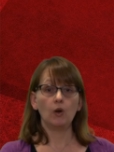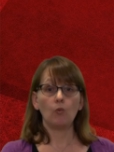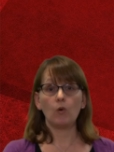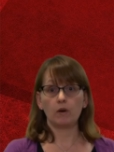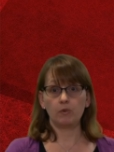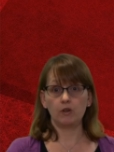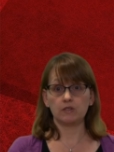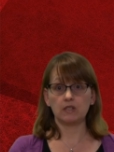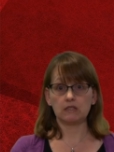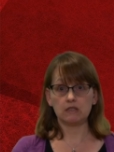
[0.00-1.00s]

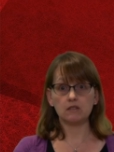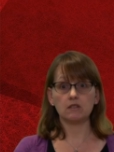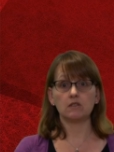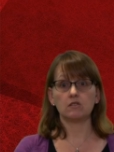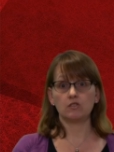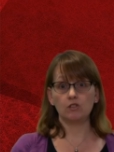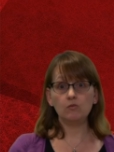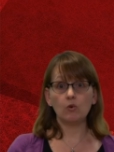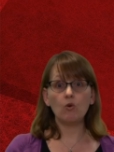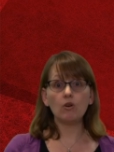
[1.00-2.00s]
one-person assistance to
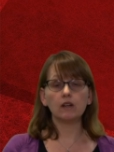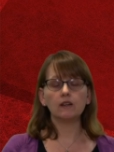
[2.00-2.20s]
walk,